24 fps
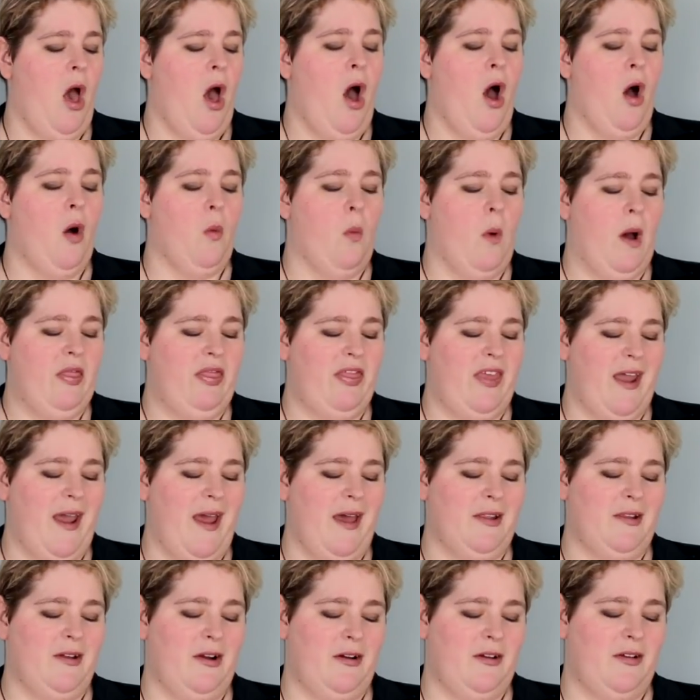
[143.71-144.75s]
One thing I
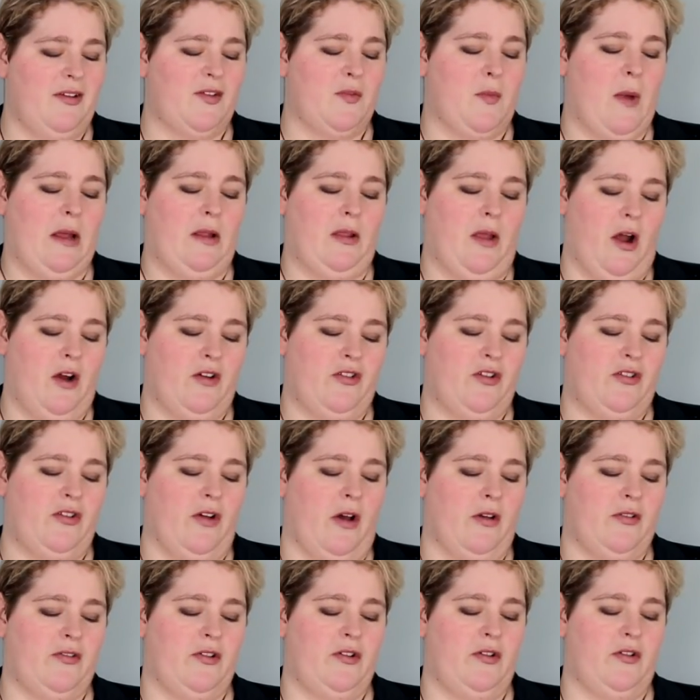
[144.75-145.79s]
learned is why larger
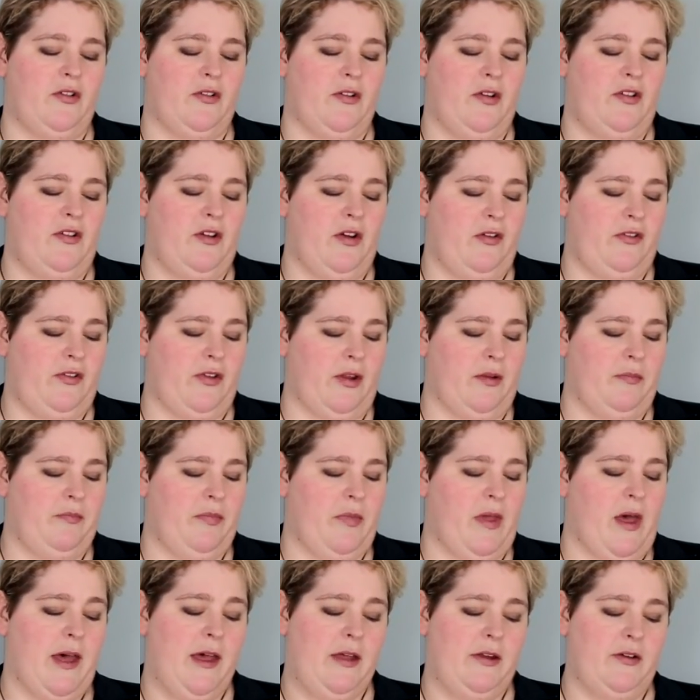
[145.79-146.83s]
dogs are usually chosen.
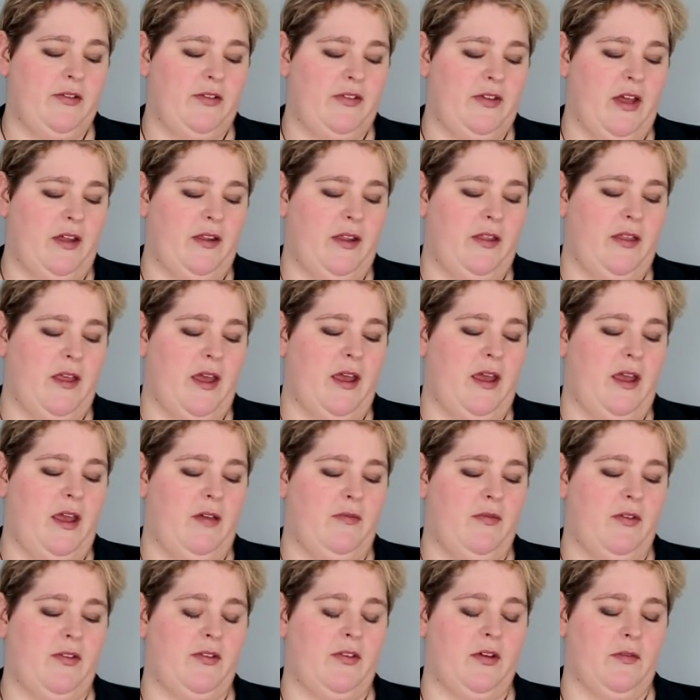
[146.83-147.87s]
I understand that they can
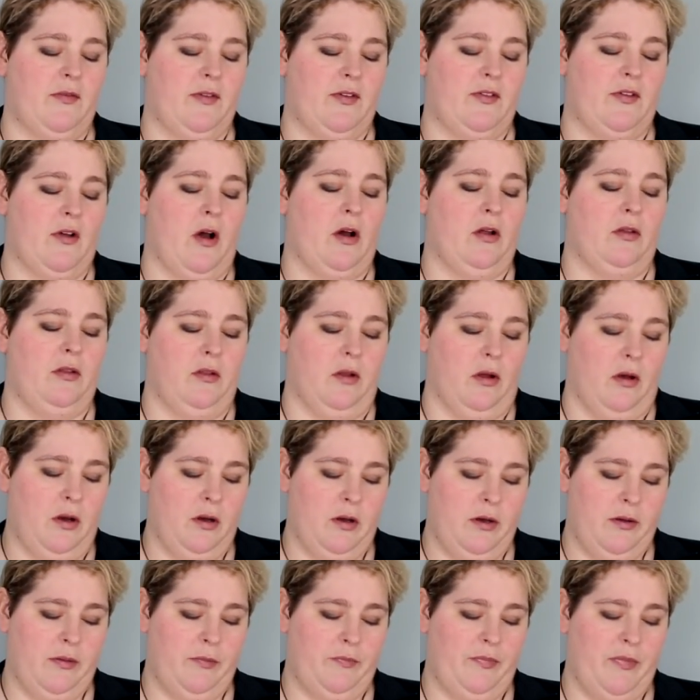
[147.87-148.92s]
give the service dog
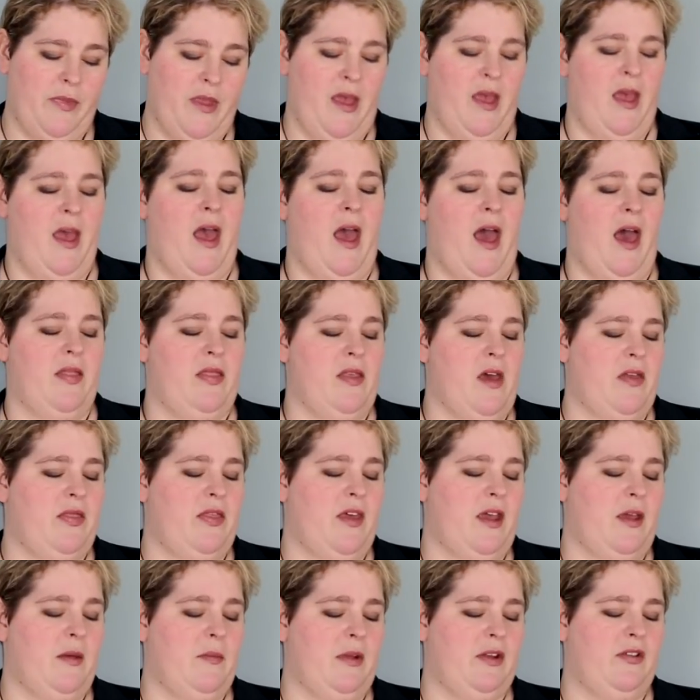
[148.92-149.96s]
look and that
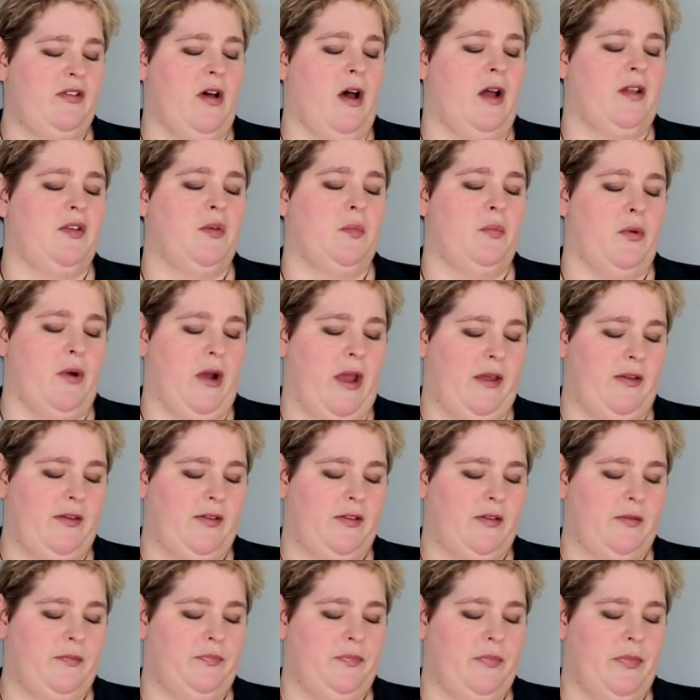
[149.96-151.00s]
they can be taught to
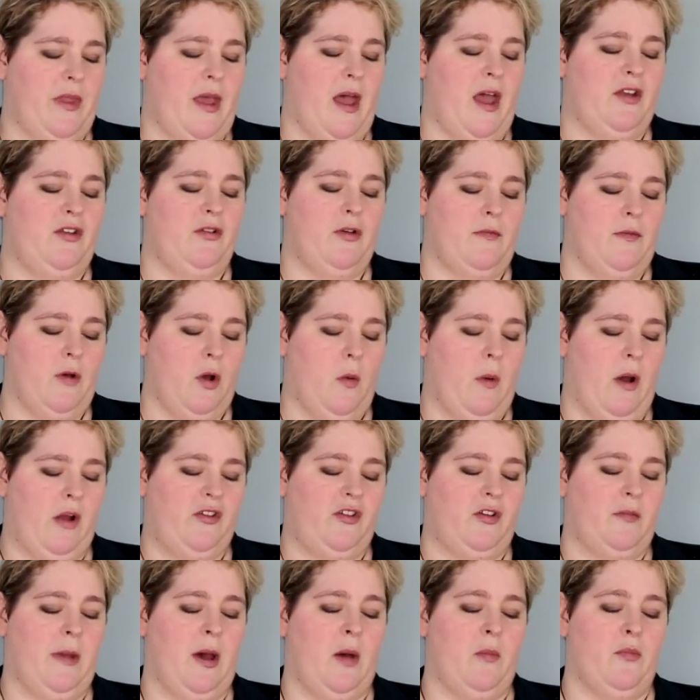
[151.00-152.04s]
brace. I do have a
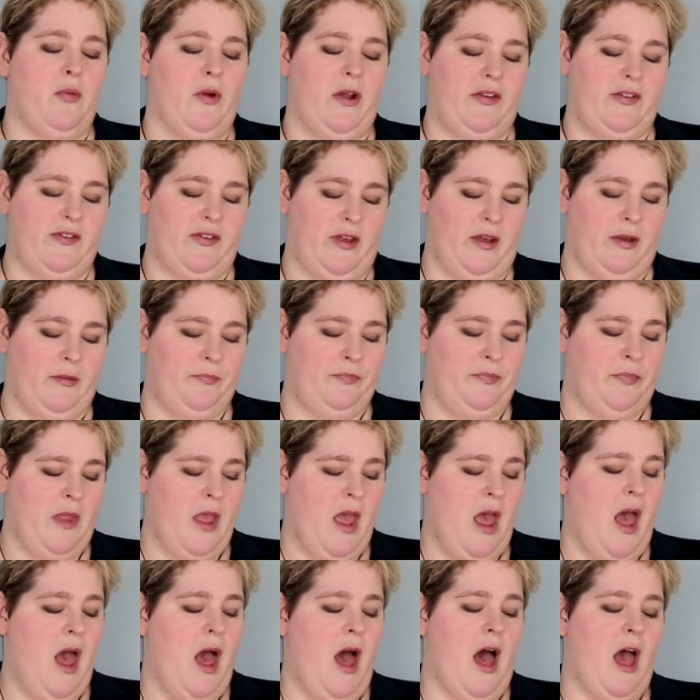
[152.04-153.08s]
question about bracing.
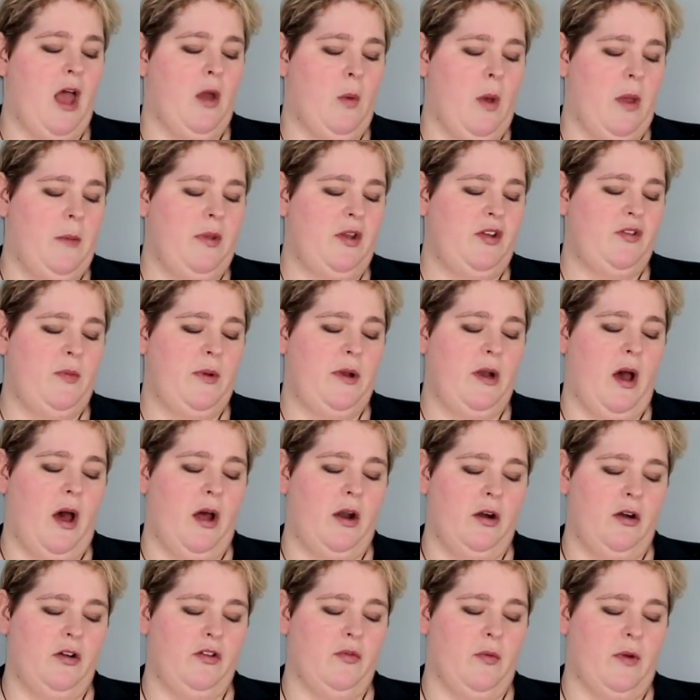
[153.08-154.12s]
I weigh between
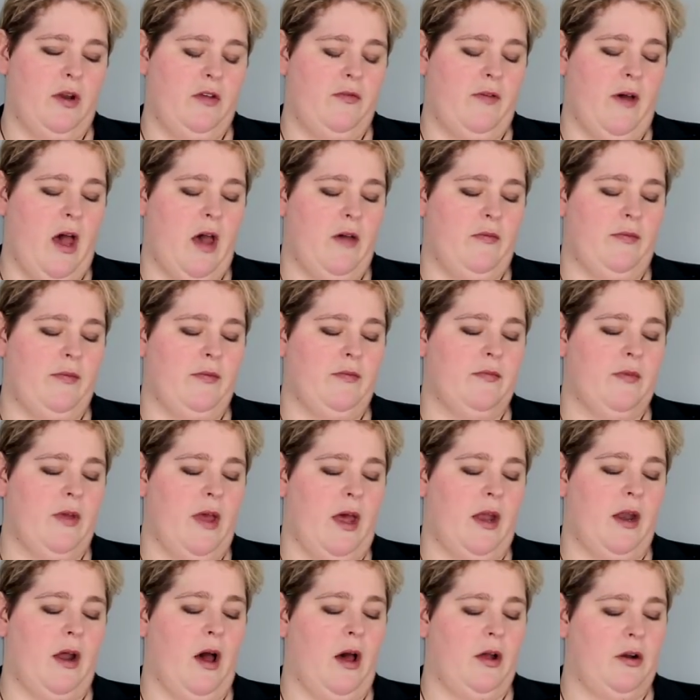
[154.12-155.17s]
125
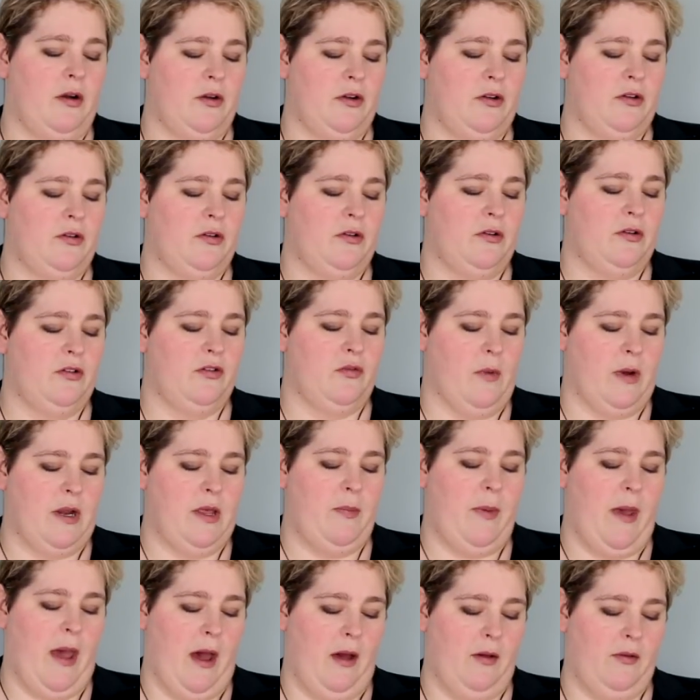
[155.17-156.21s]
and 120
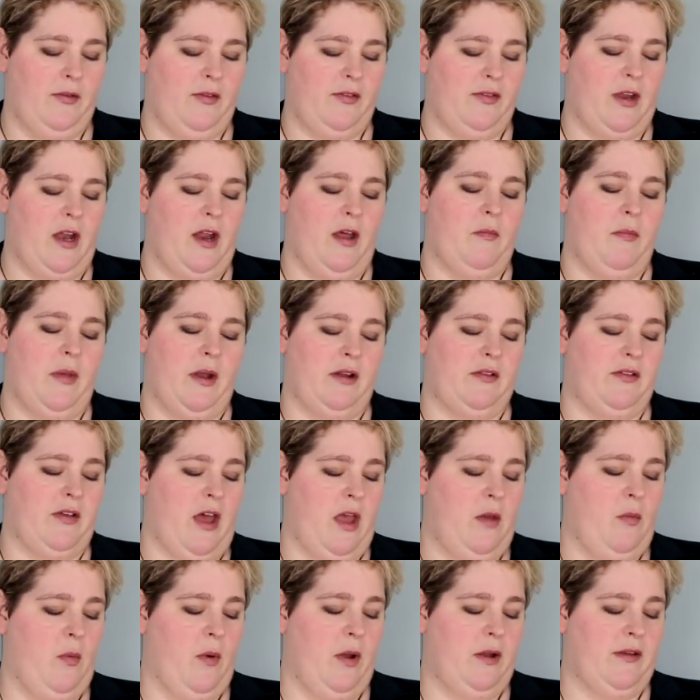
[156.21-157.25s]
pounds and have been a
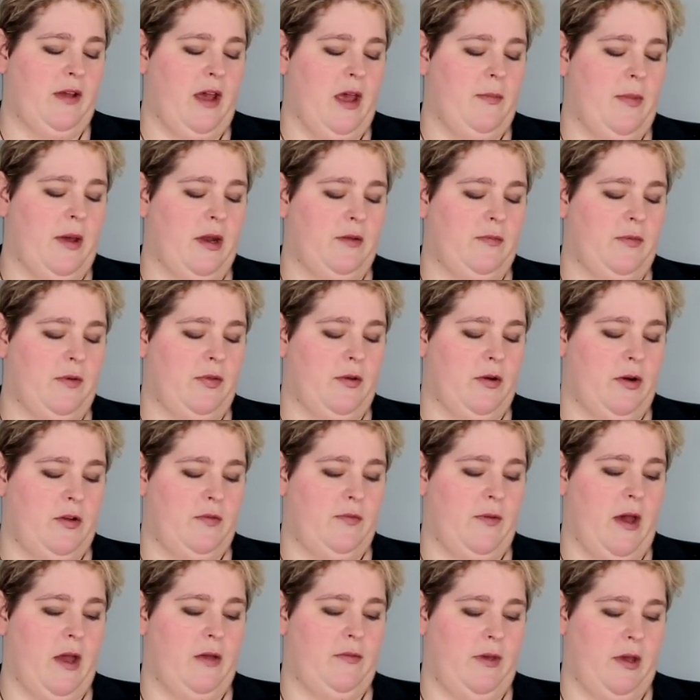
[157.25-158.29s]
type 1 diabetic for
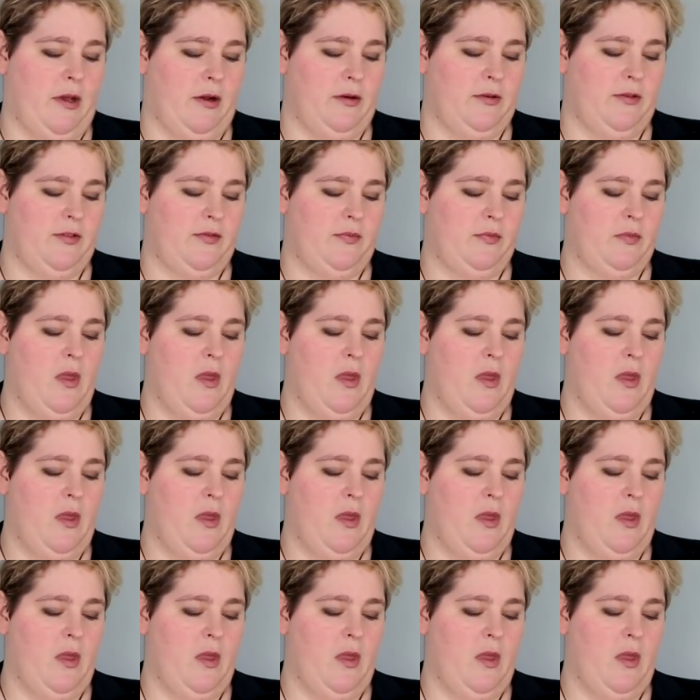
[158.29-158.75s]
35 years.